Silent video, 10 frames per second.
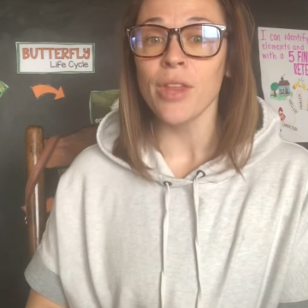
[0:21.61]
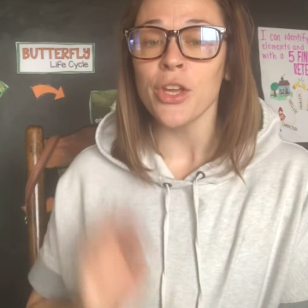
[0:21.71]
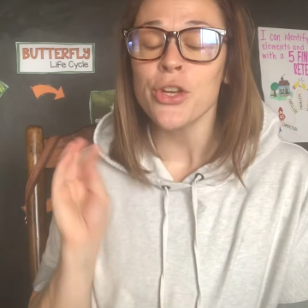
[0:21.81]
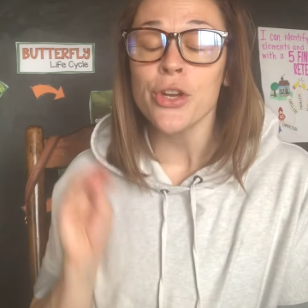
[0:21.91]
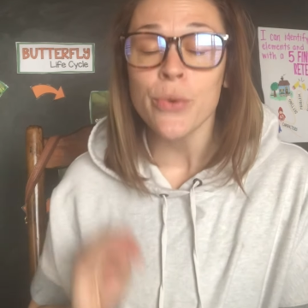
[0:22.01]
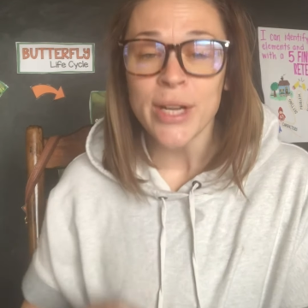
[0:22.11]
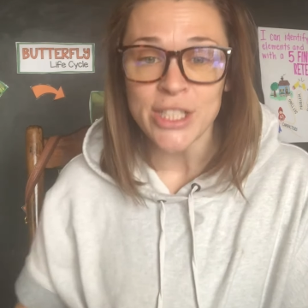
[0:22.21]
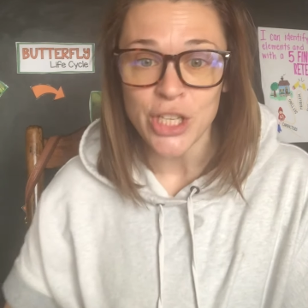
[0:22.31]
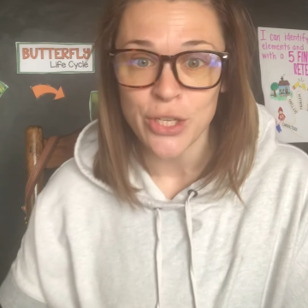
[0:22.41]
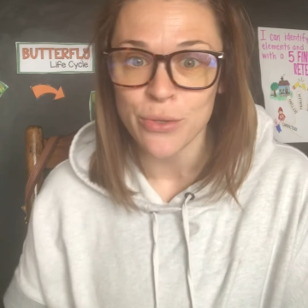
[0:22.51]
You're going
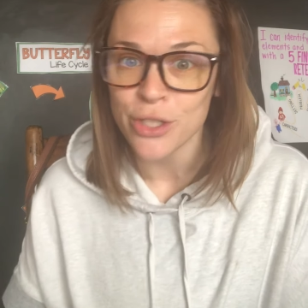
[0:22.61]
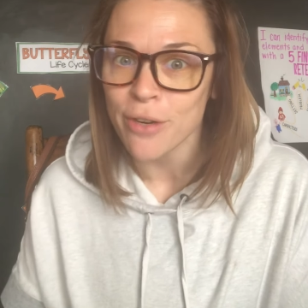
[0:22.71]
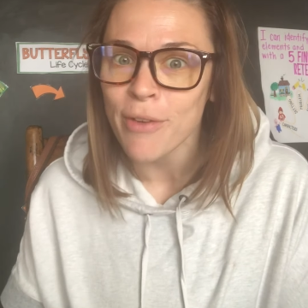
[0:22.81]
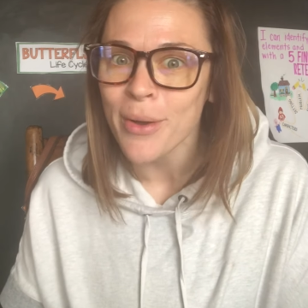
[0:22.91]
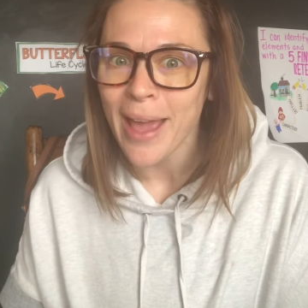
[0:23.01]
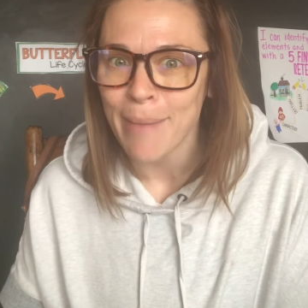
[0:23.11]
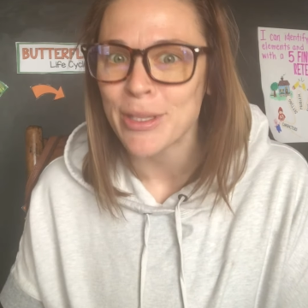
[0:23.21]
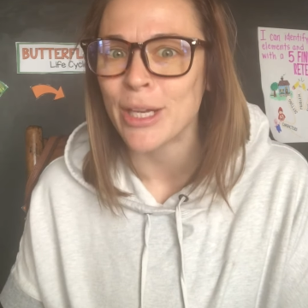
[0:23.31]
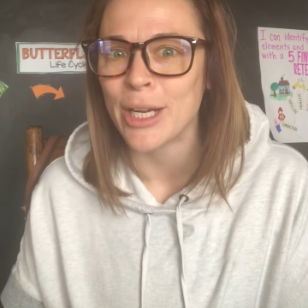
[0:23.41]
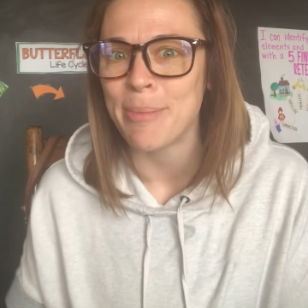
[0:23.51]
to use your
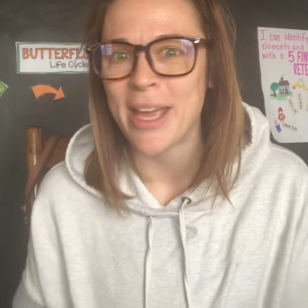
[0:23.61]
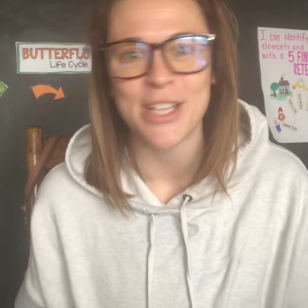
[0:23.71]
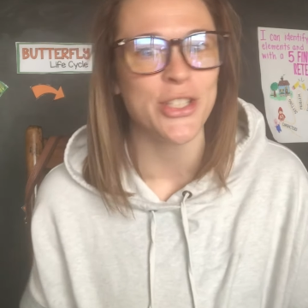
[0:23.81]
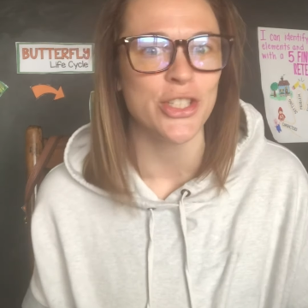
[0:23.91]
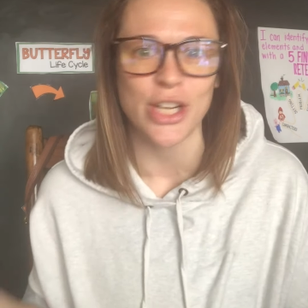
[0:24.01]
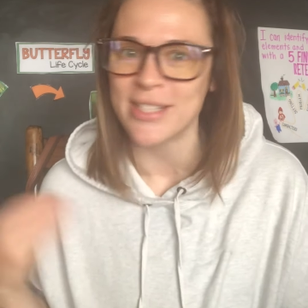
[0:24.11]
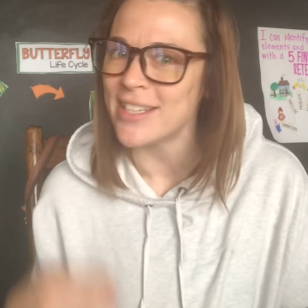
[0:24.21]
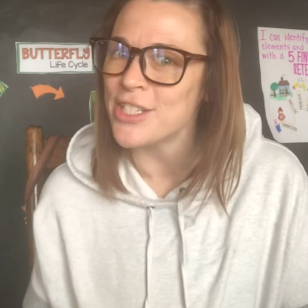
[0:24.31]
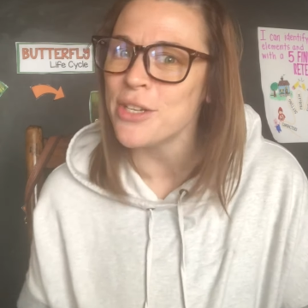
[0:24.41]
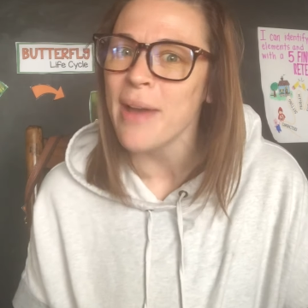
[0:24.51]
vocabulary page
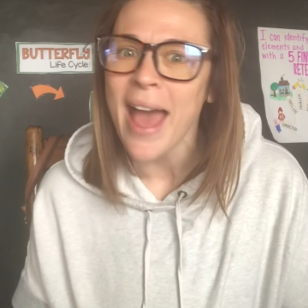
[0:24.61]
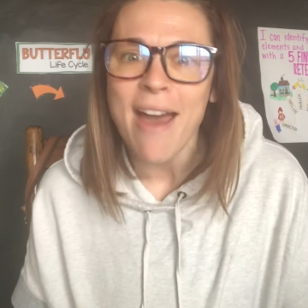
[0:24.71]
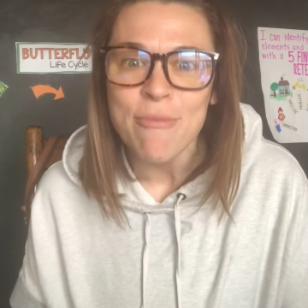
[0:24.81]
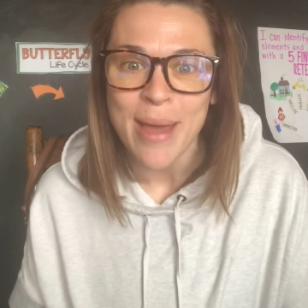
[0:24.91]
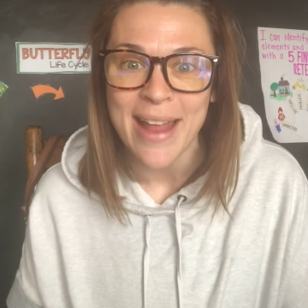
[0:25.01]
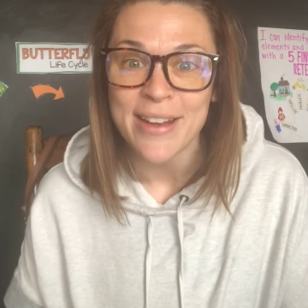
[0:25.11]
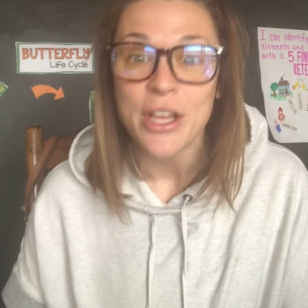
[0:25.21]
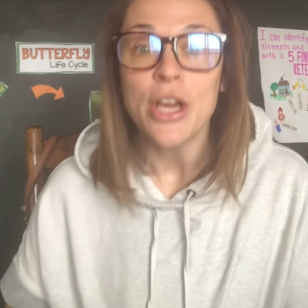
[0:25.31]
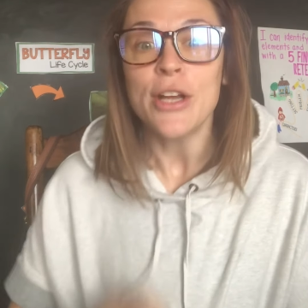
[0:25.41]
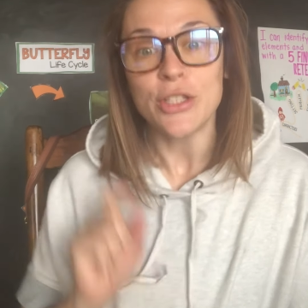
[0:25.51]
just as you have been
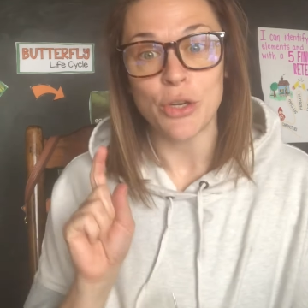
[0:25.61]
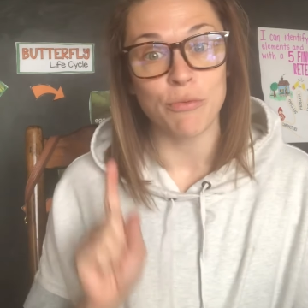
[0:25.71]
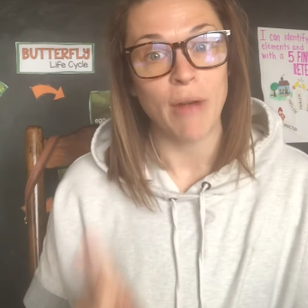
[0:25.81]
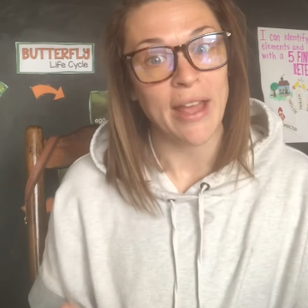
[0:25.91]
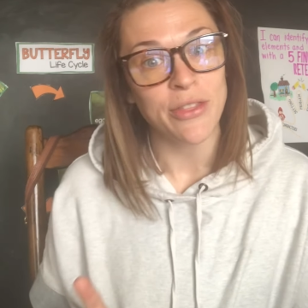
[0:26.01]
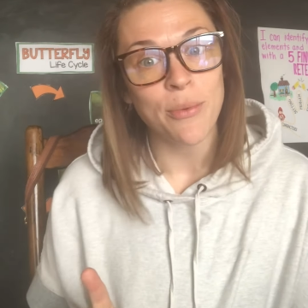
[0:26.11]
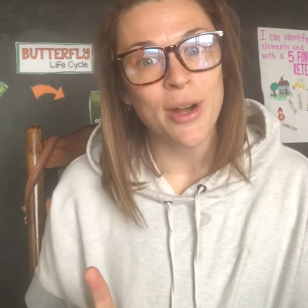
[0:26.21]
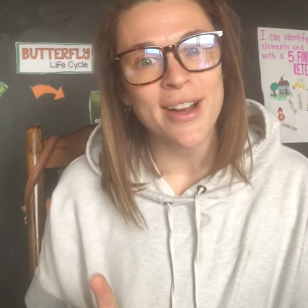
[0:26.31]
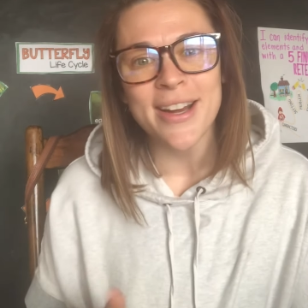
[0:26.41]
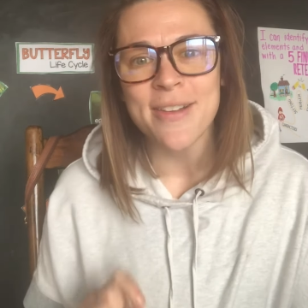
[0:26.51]
to write the
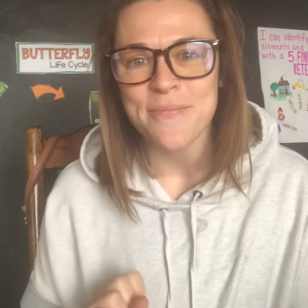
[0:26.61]
word,